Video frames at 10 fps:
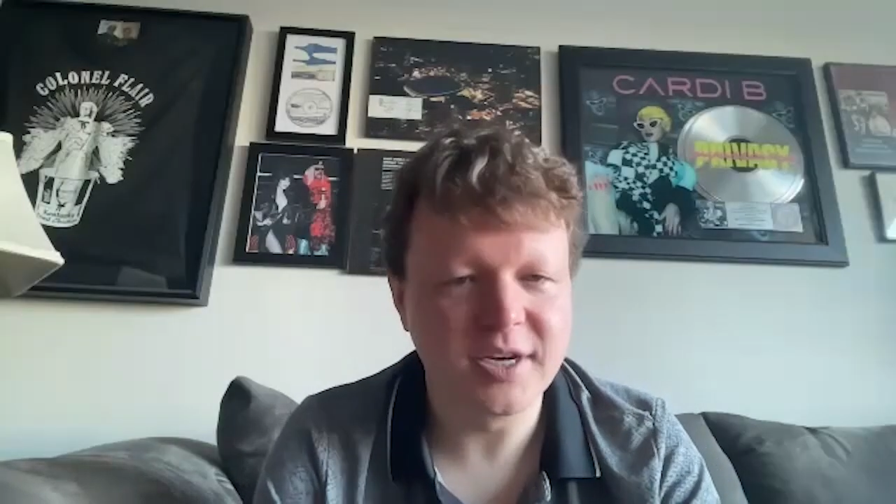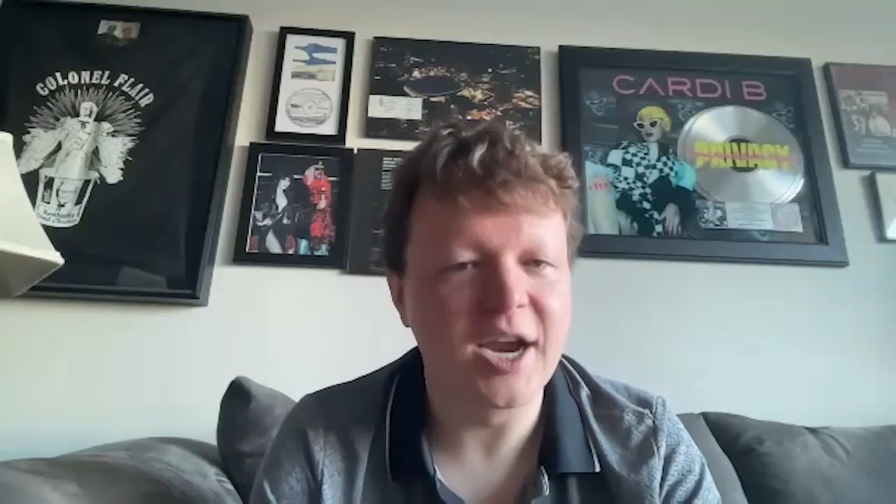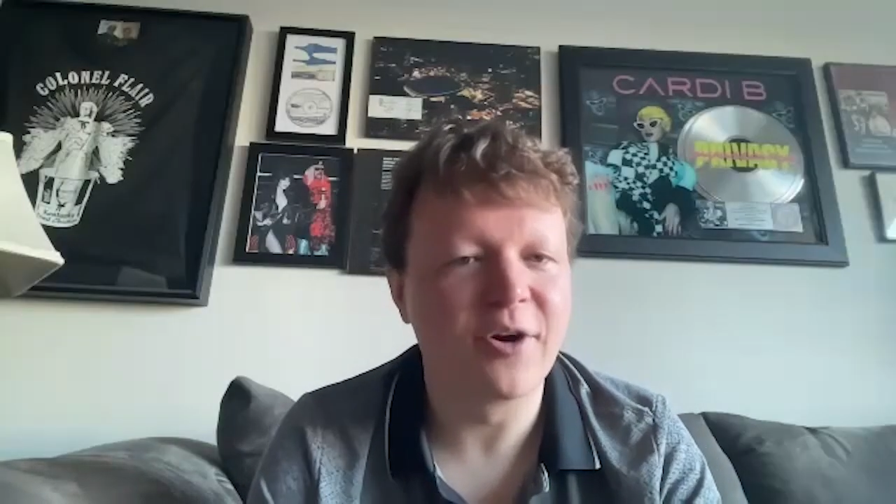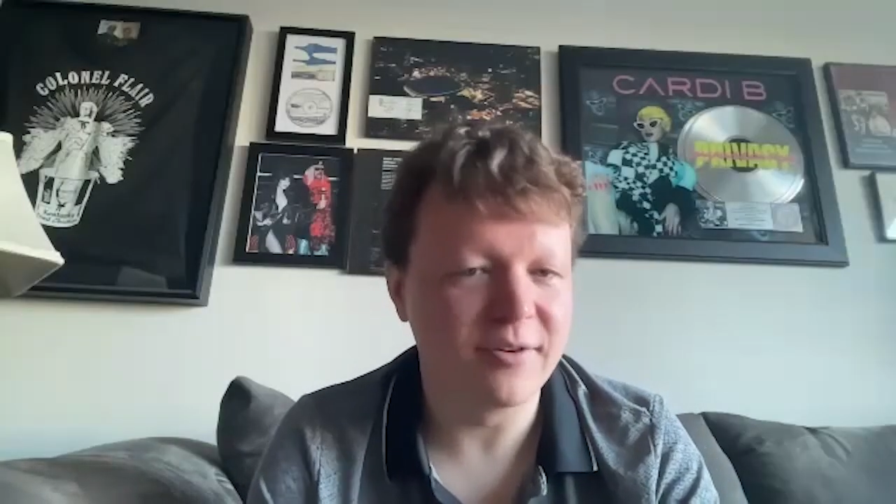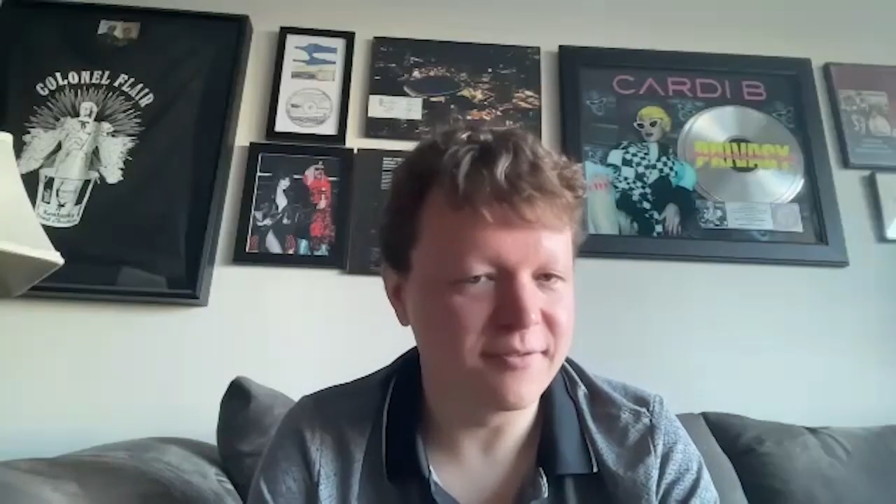
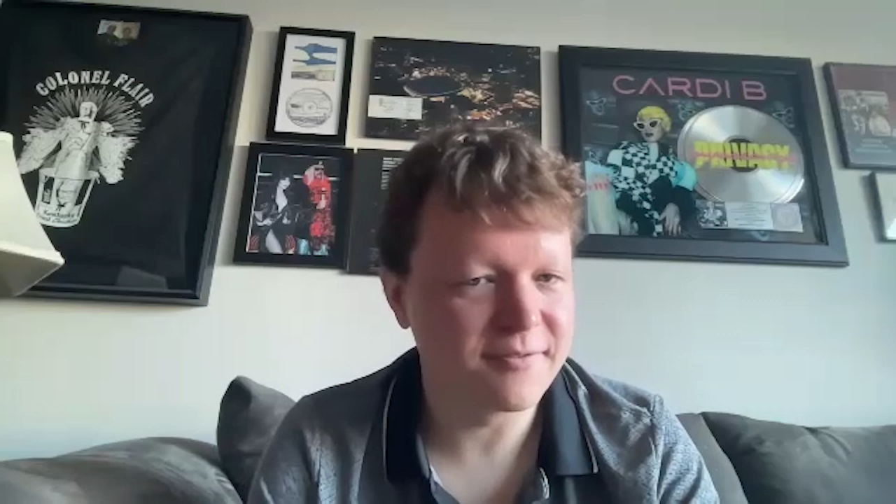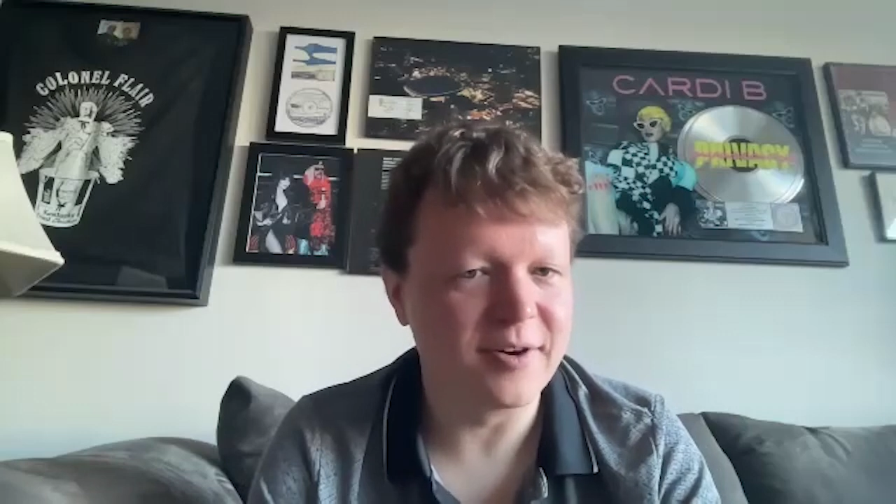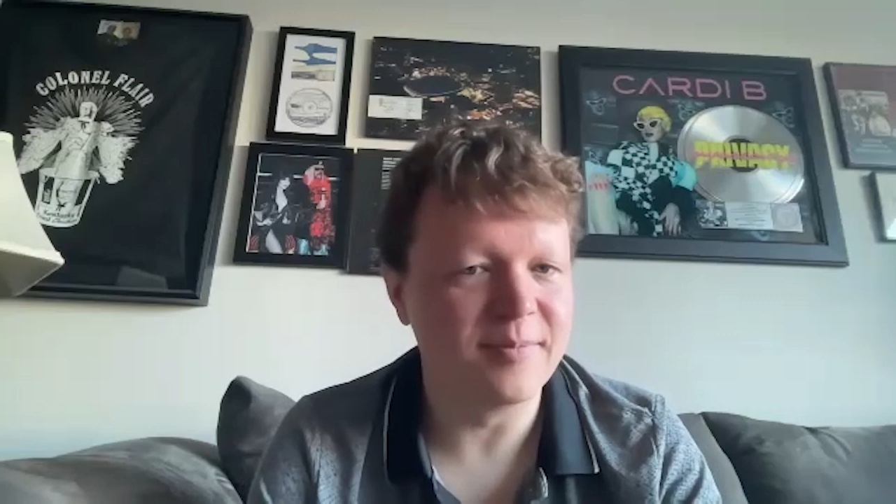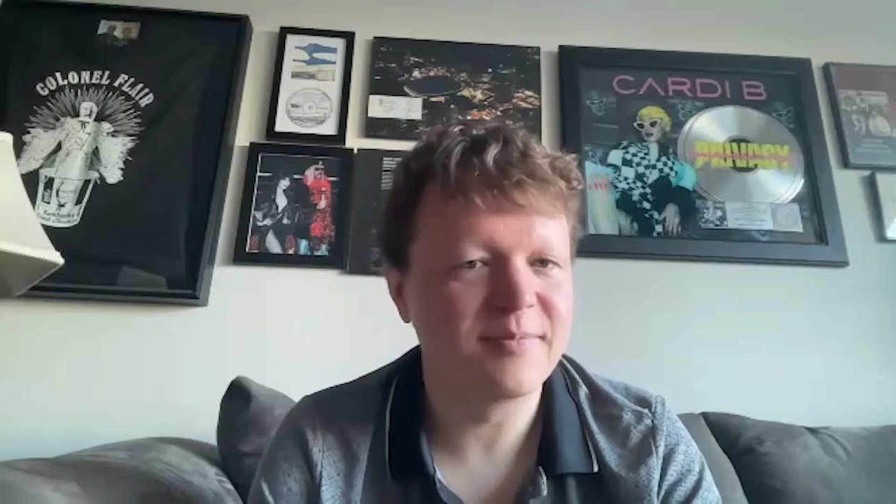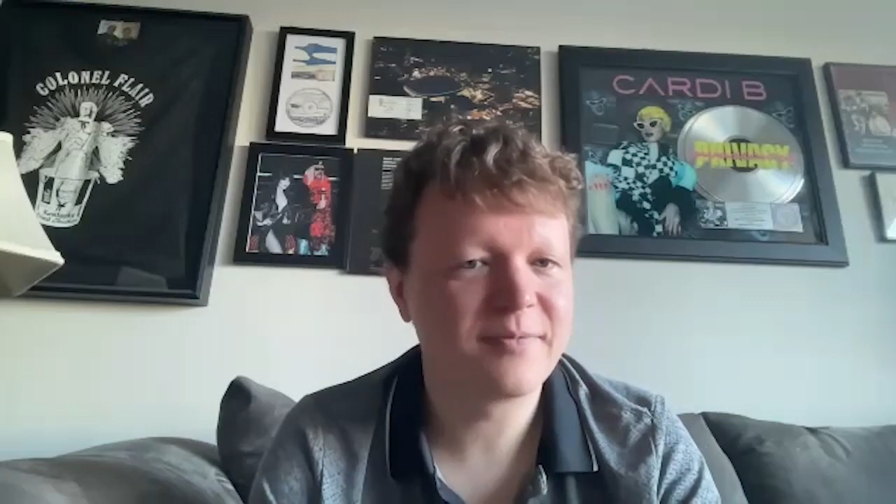narrative
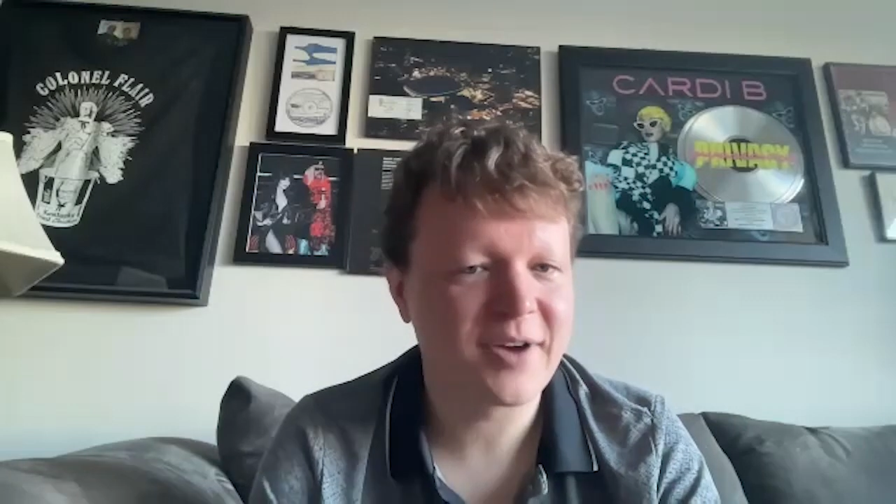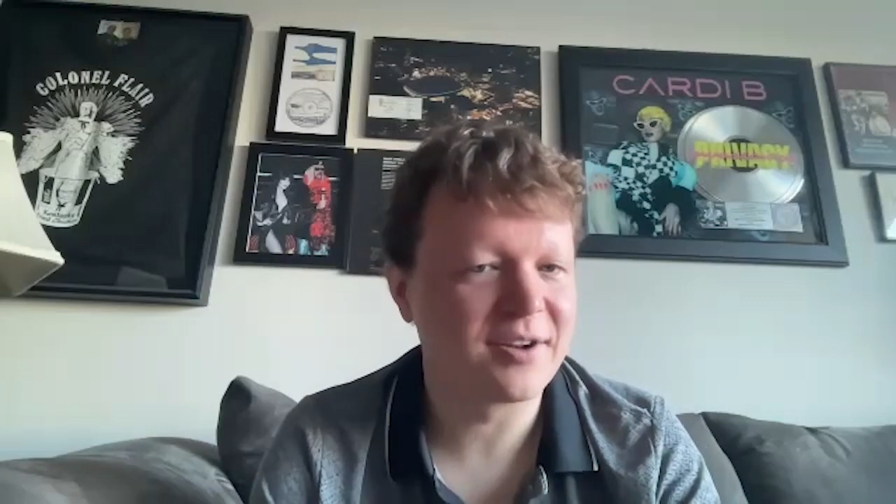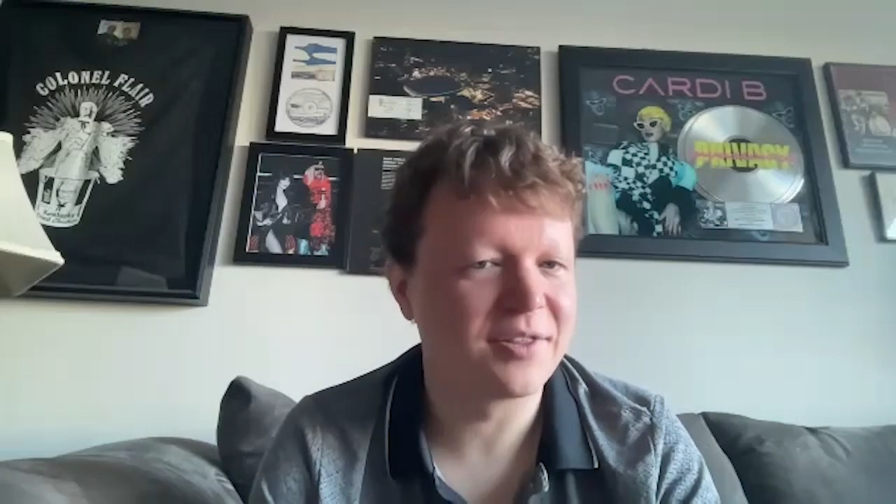film, final